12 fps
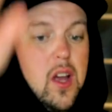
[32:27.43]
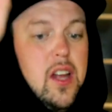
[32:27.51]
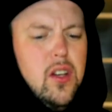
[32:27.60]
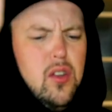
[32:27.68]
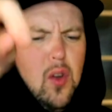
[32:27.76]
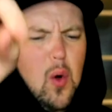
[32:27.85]

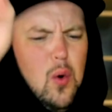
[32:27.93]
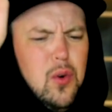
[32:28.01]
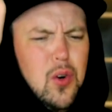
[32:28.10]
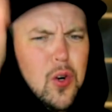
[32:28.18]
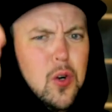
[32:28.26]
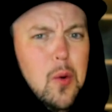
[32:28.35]
and don't
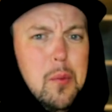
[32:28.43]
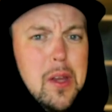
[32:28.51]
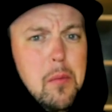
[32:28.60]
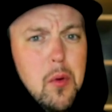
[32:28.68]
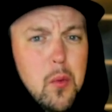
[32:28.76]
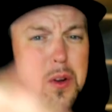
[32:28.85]
hurt
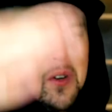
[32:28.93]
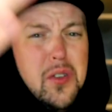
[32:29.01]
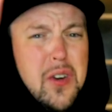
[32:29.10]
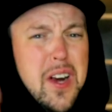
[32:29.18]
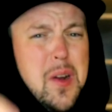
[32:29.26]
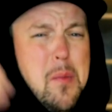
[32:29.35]
people when you're
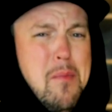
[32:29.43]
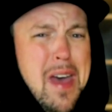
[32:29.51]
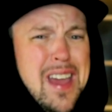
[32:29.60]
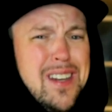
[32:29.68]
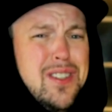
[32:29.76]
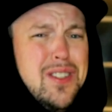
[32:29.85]
trying to
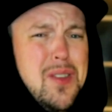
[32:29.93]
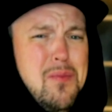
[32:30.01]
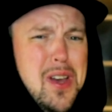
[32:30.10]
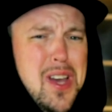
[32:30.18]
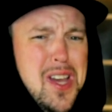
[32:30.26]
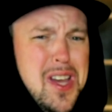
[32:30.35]
bandage
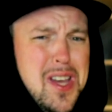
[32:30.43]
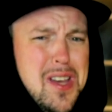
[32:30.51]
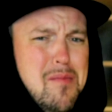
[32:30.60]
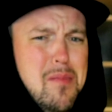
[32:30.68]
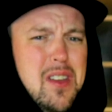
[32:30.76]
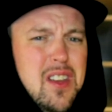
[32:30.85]
them
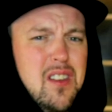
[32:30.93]
up.